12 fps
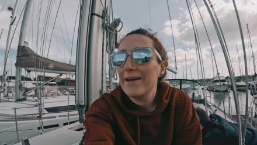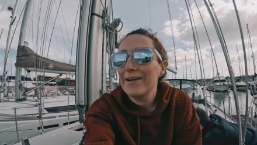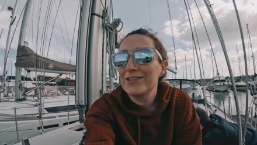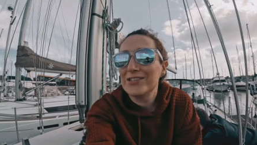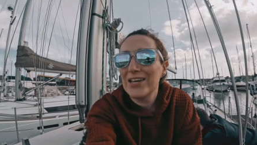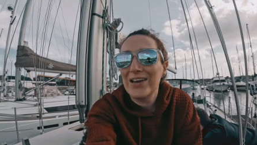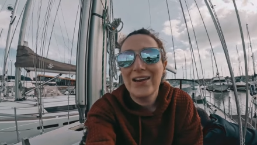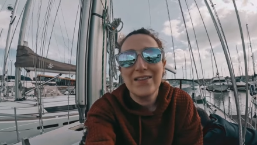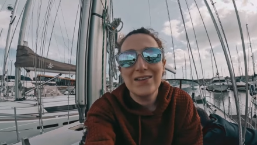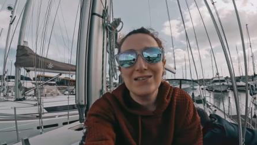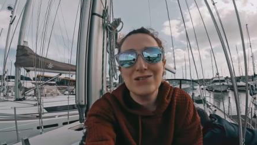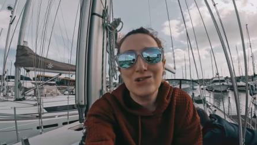I'll just say
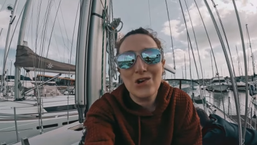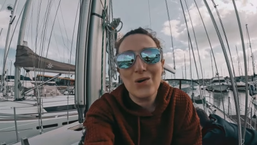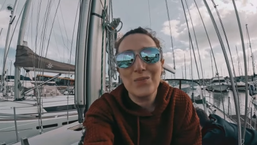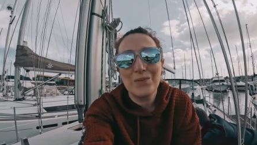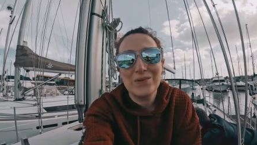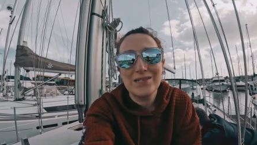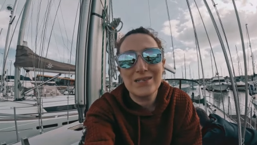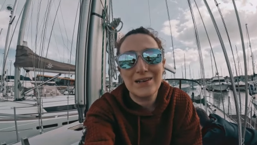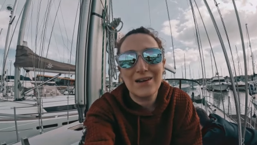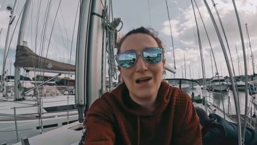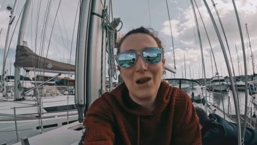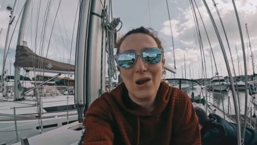this job was
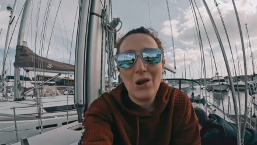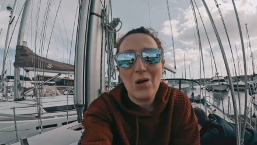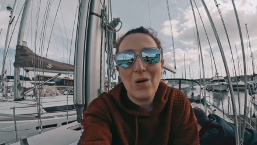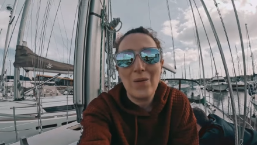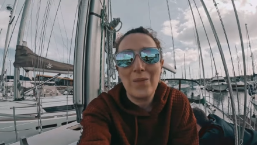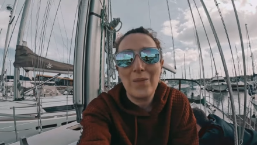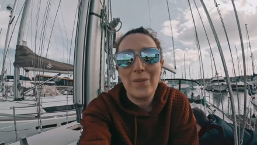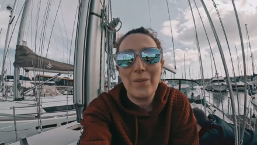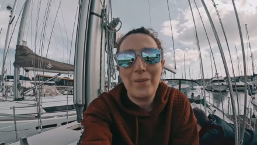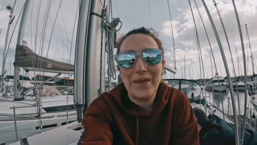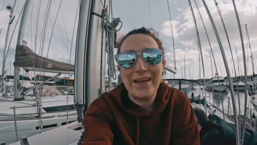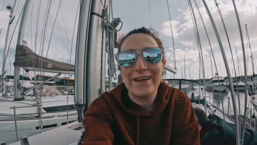a lot
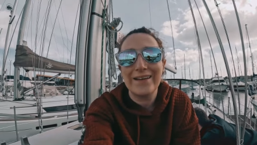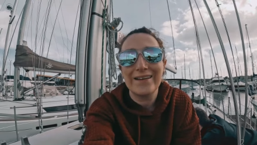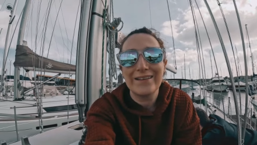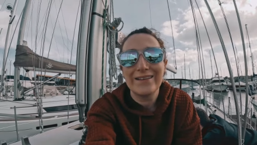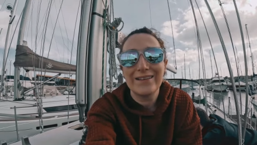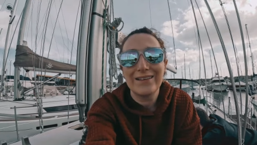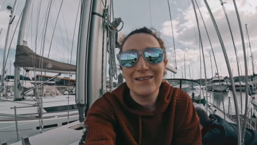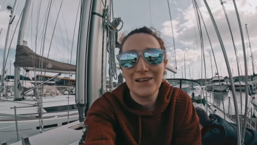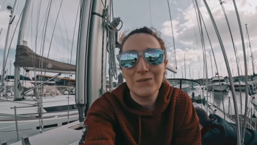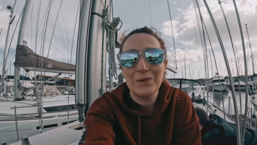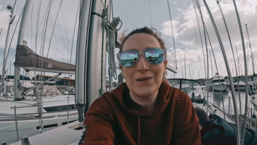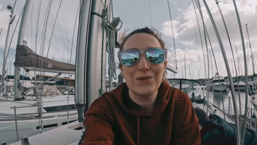bigger
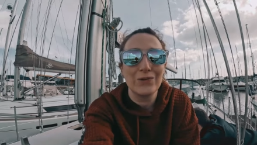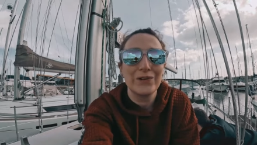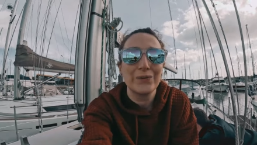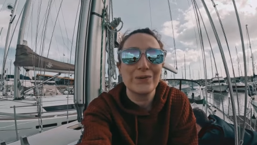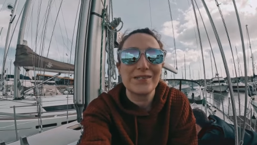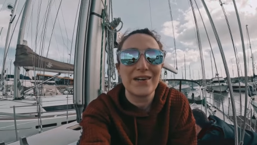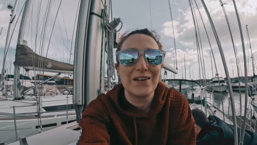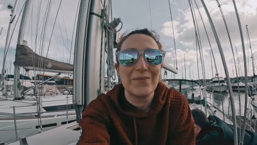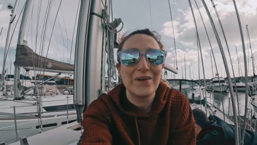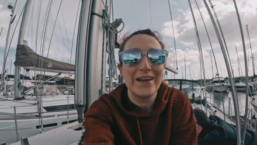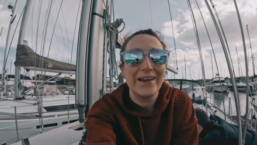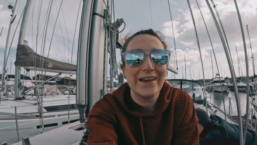than we thought it was going to
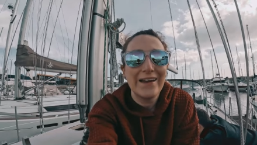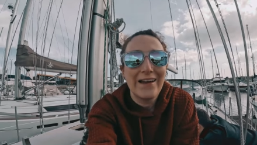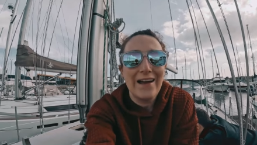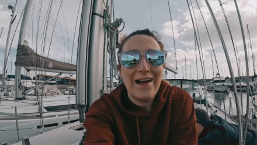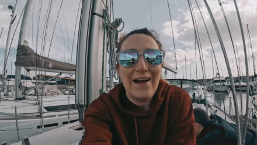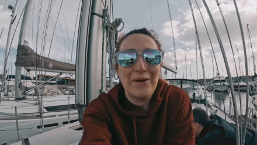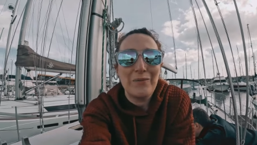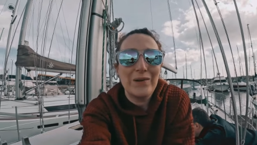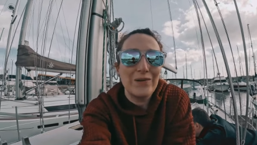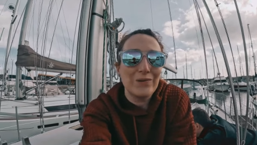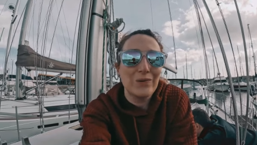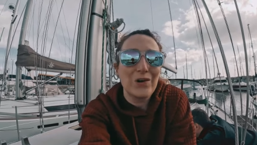be. Um, we
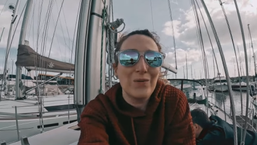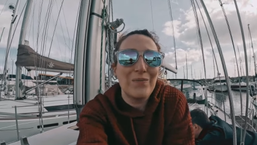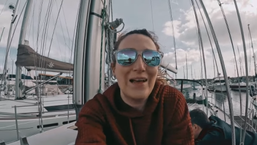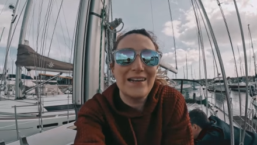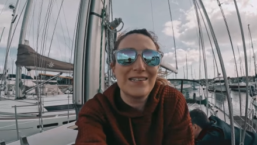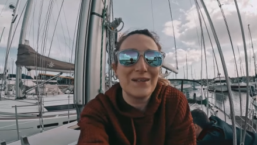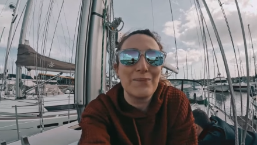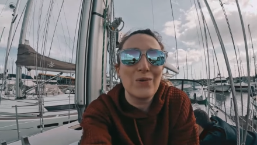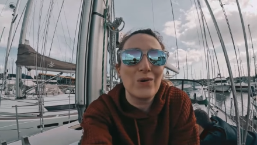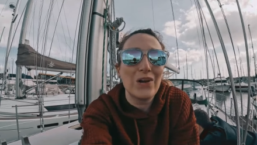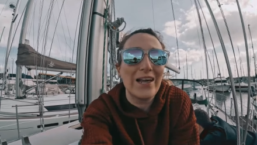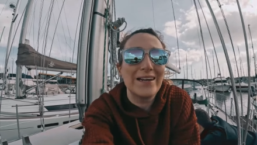thought compared to the
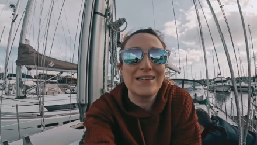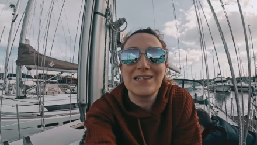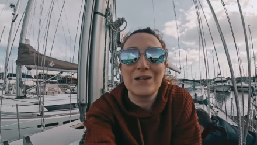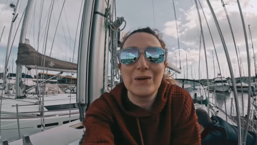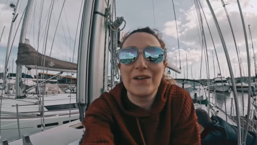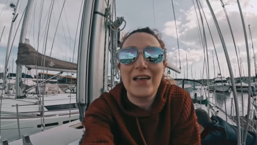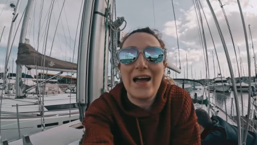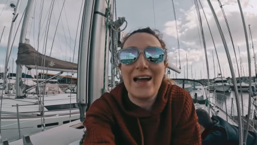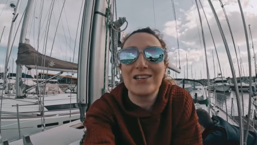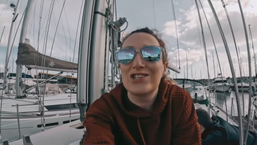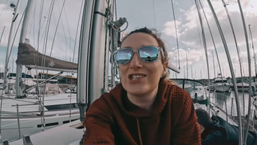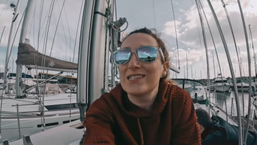port lights, doing the
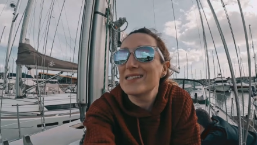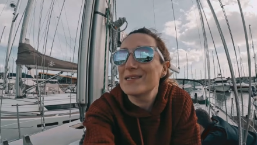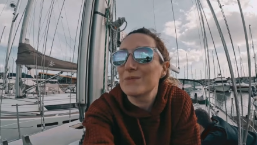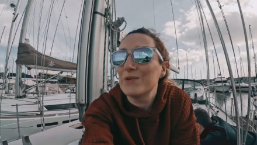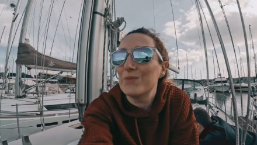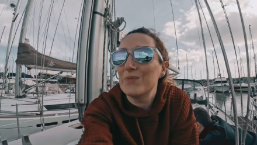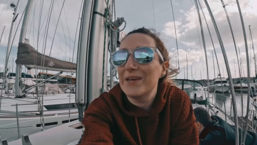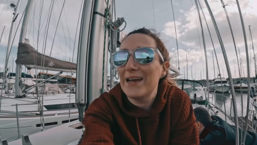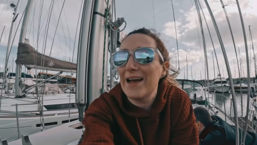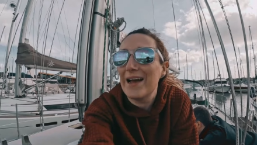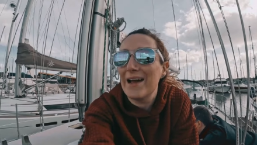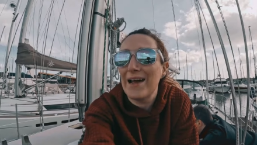hatches would be
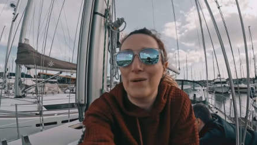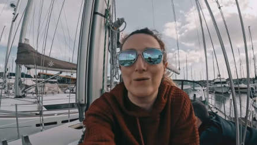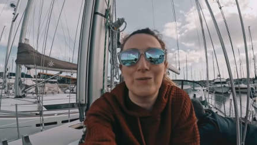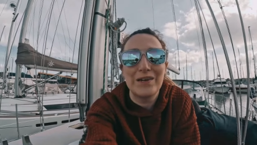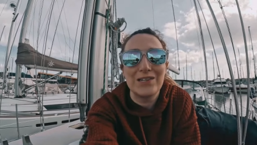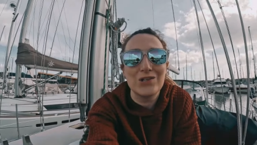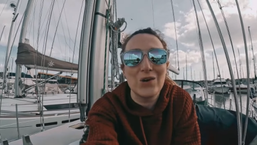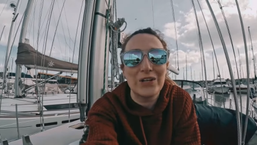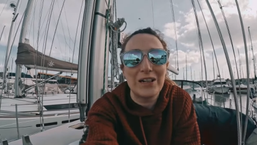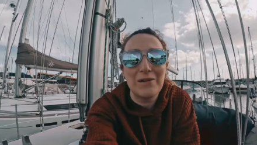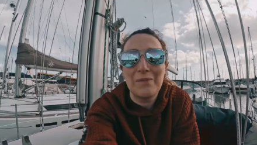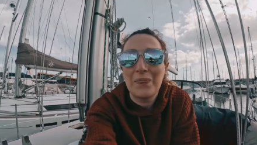a, would be a
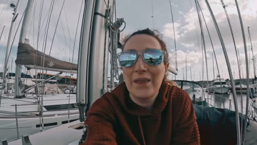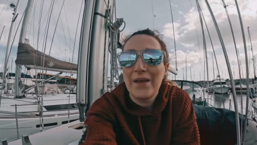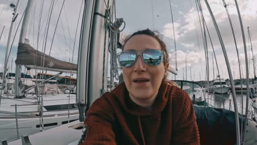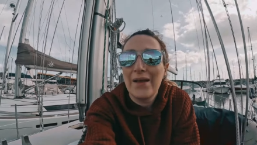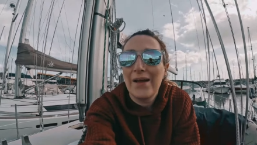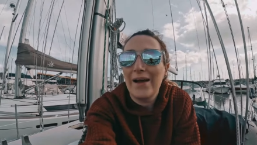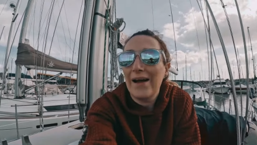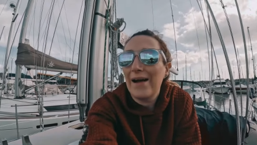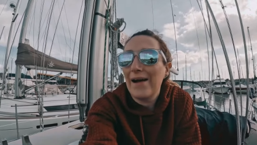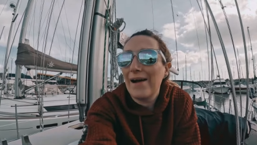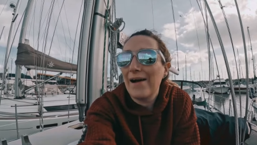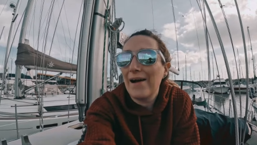doddle,
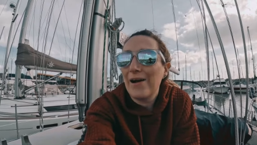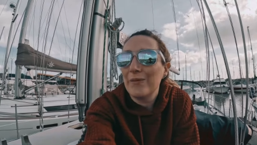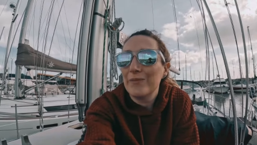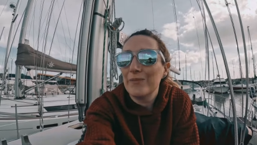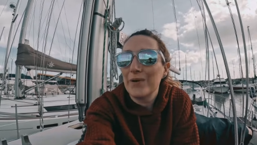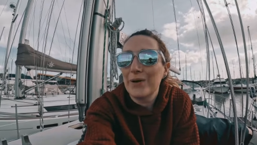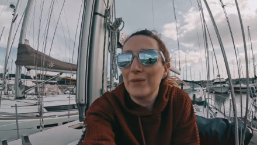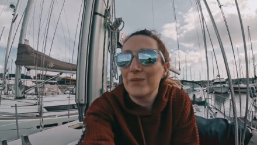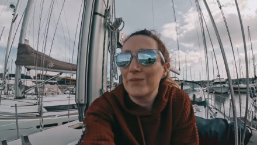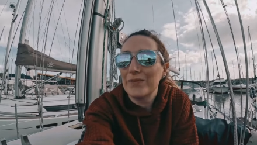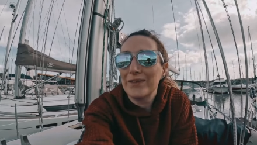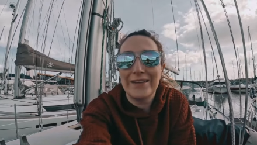um, but
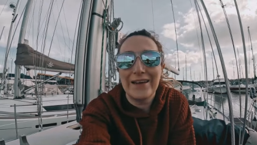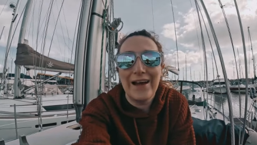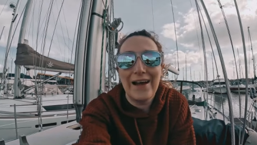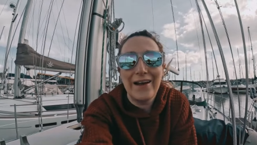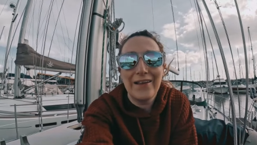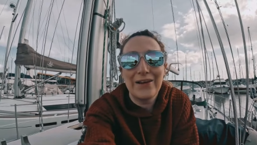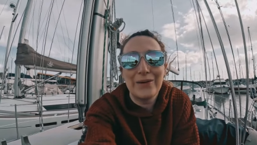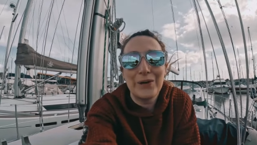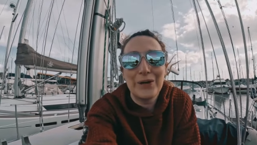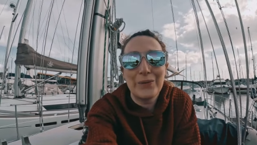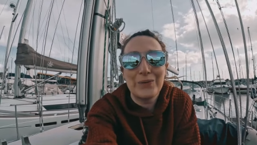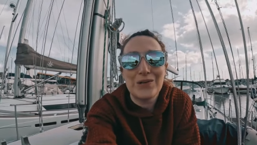yeah, it,
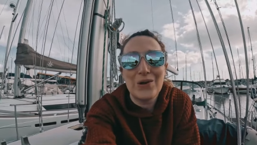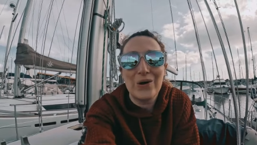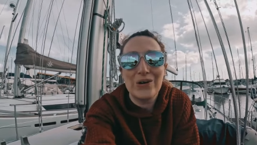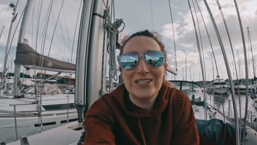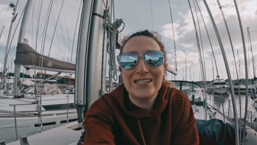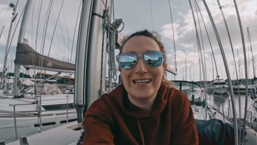it was not.